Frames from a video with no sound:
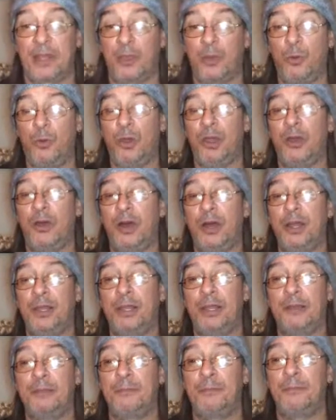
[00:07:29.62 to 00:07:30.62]
going on
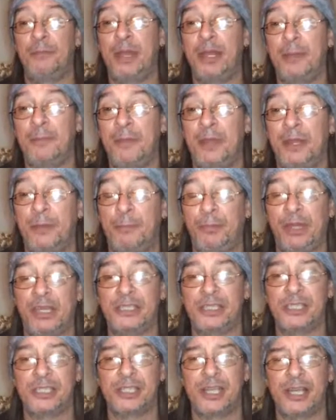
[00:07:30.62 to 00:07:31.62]
in many, many
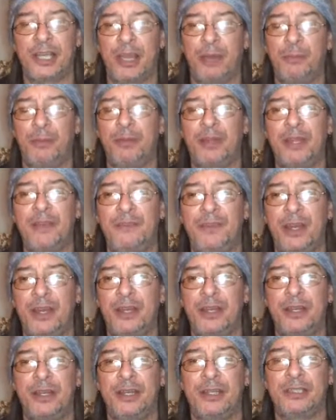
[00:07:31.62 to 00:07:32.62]
places, like I believe
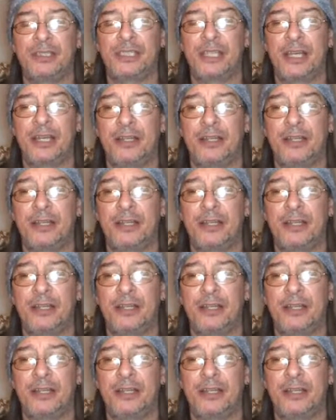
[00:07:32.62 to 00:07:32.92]
that it is.